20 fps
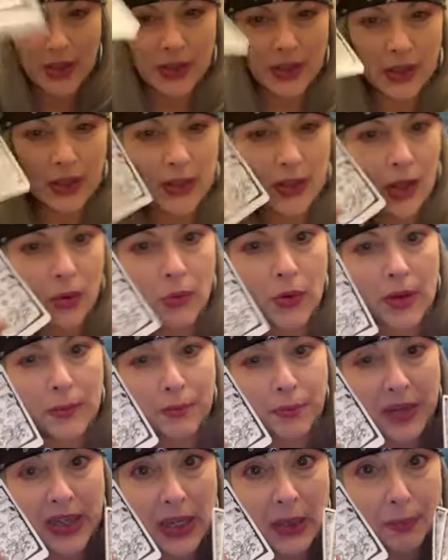You know when
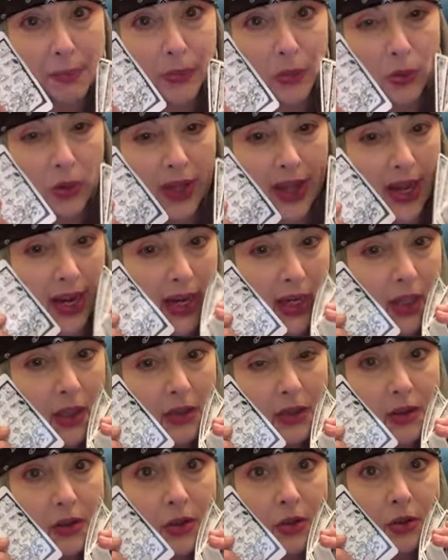people
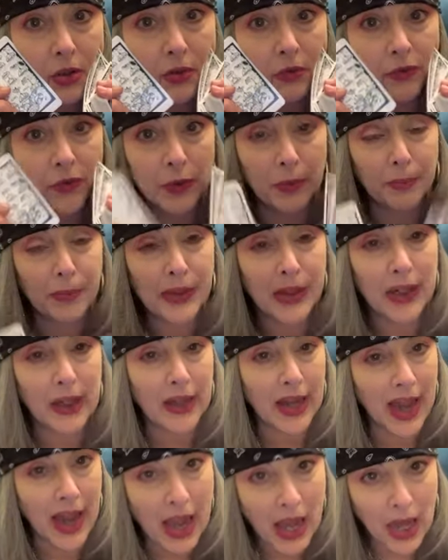hate you for being
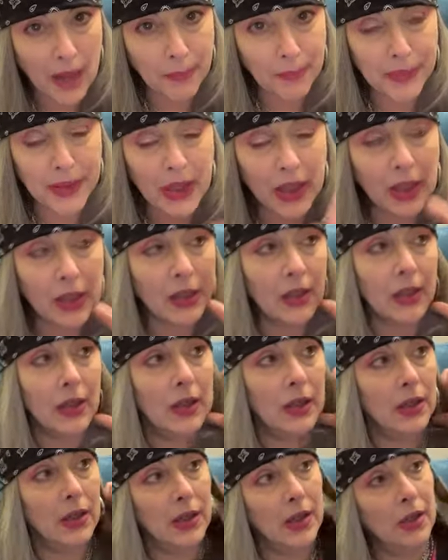happy?
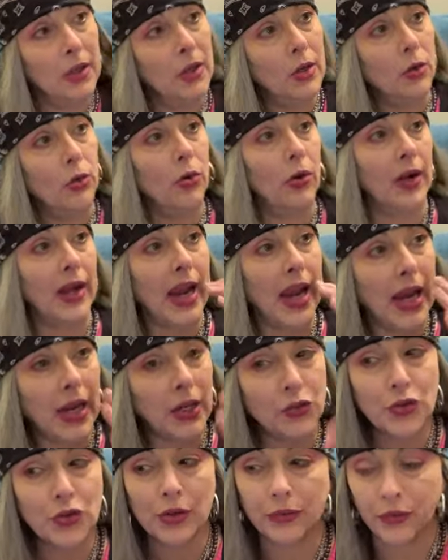Or
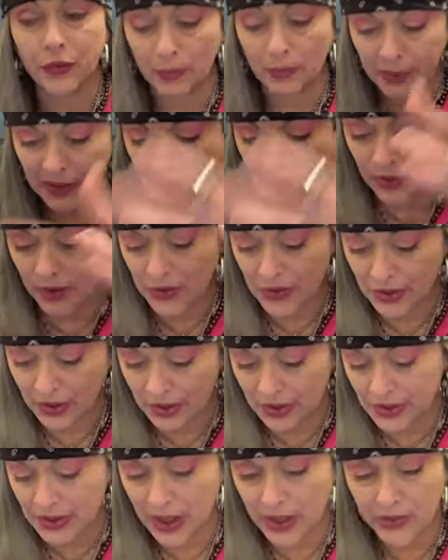hate you for being
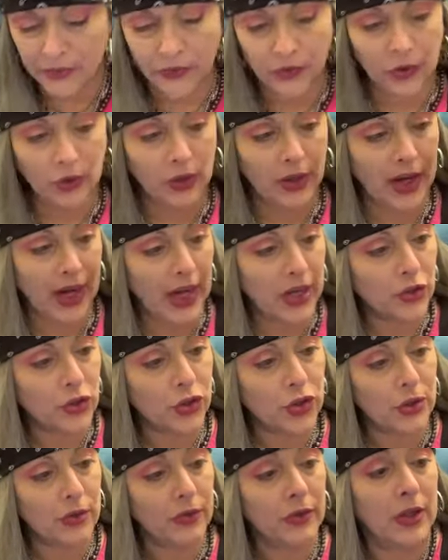successful? Or
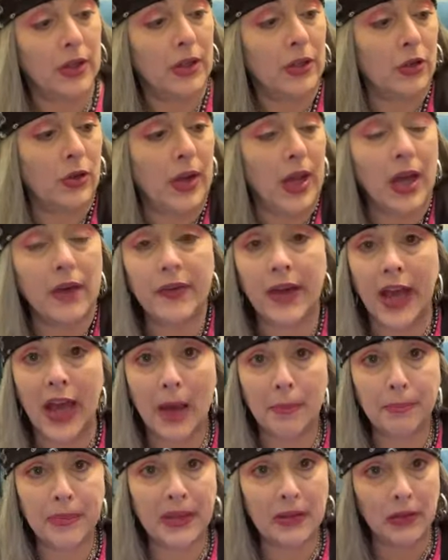hate you that you have a
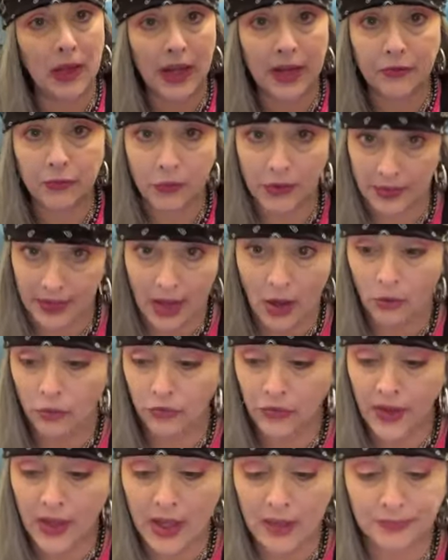happy life
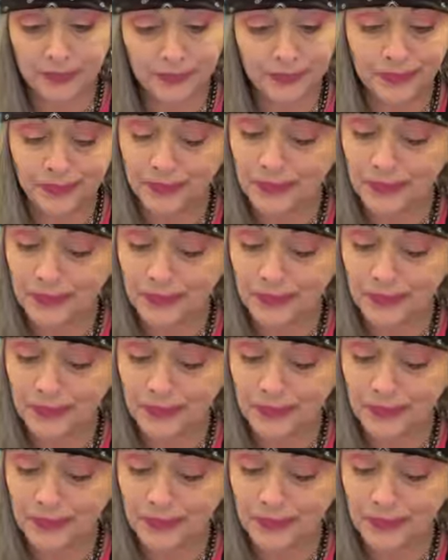without them?